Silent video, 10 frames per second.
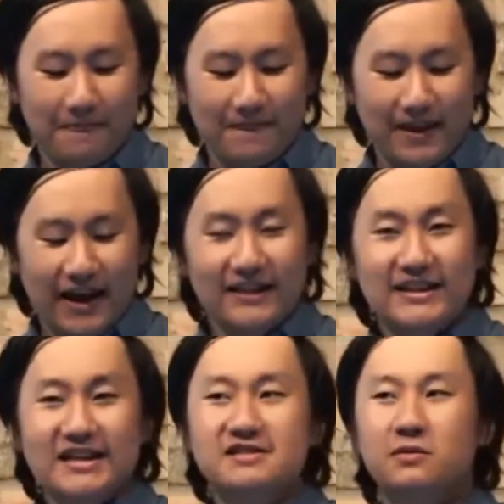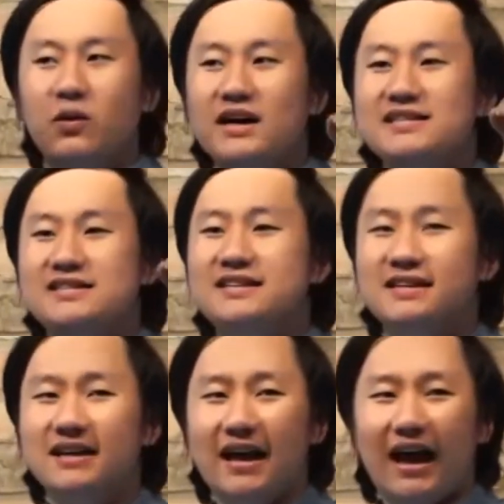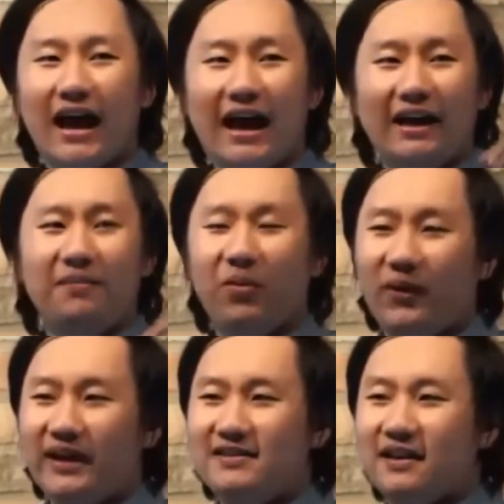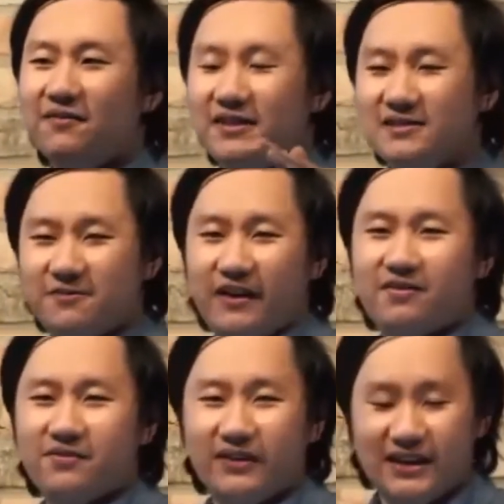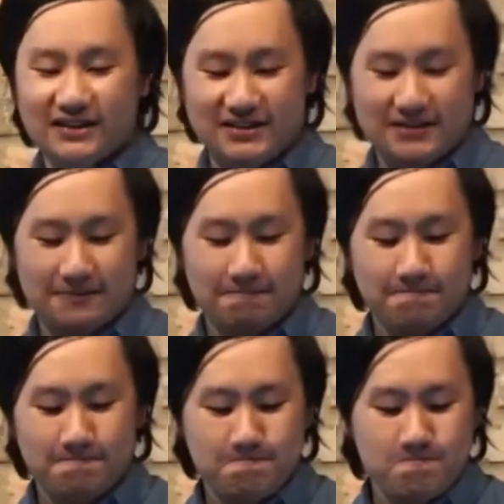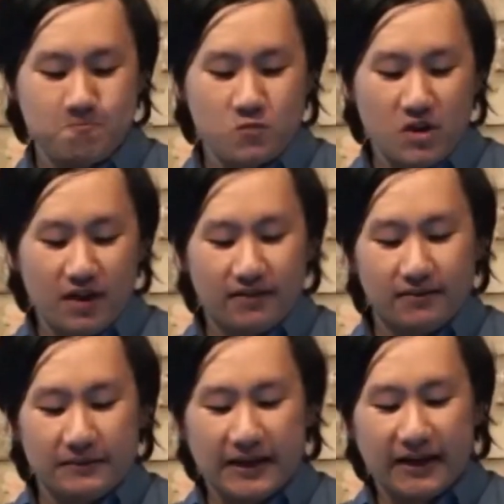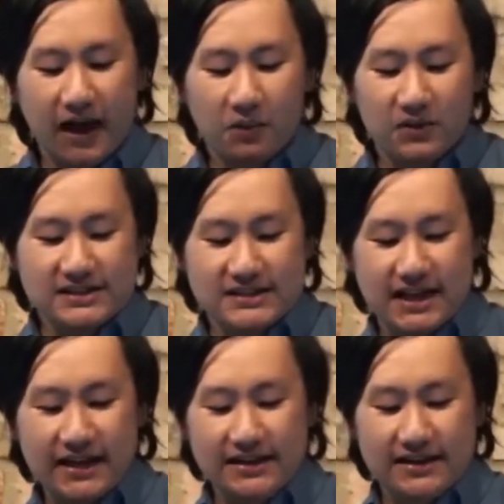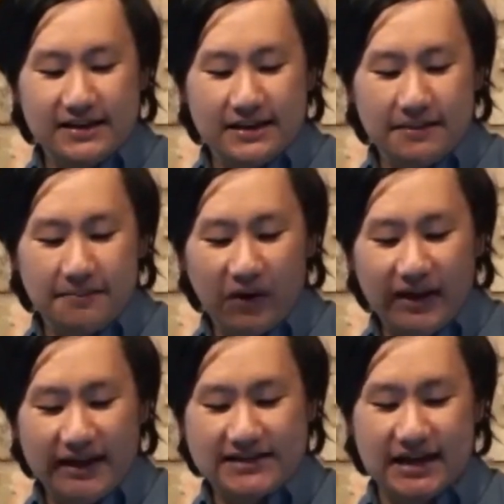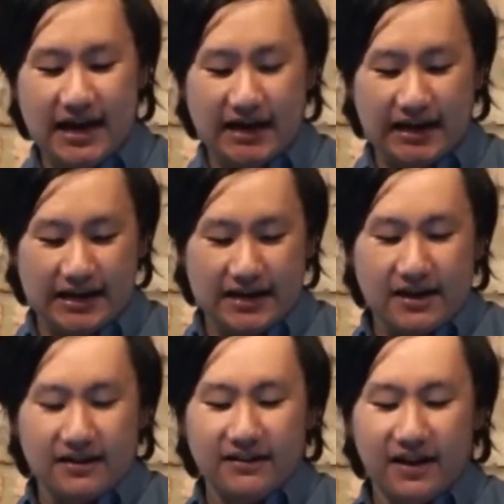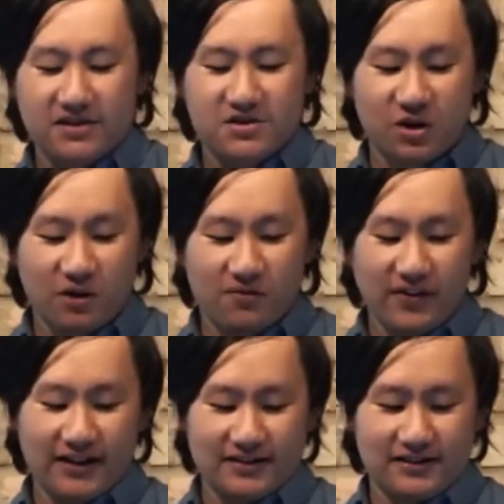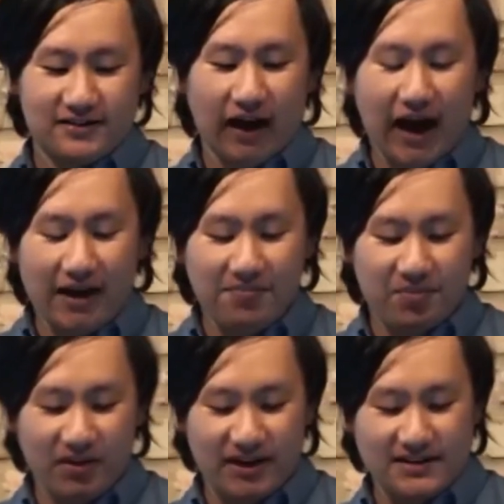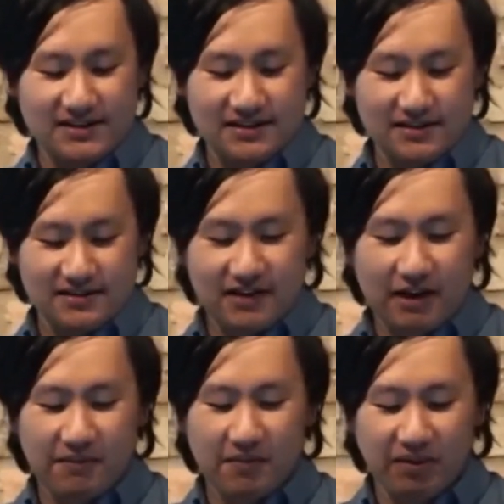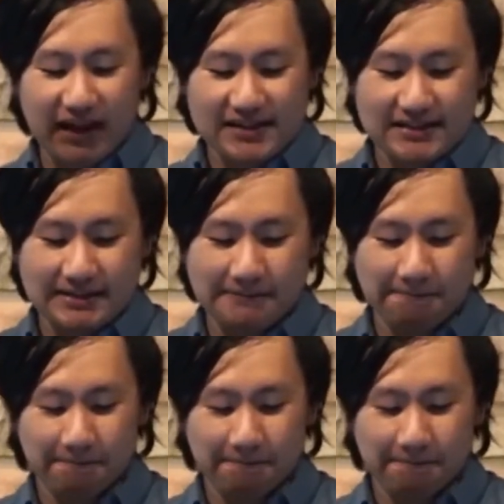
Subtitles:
And this was the high point of his faithfulness, that God would send Melchizedek, the servant, the high priest, to come and bless him.